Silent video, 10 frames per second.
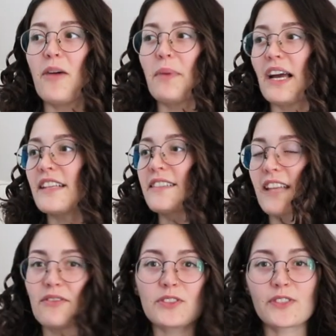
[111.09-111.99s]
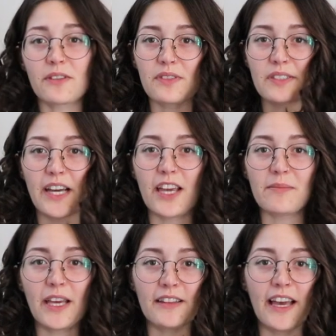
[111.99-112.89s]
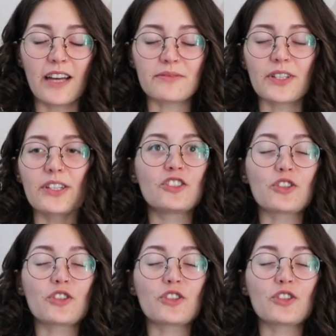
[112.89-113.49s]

but save yourself the time and the effort.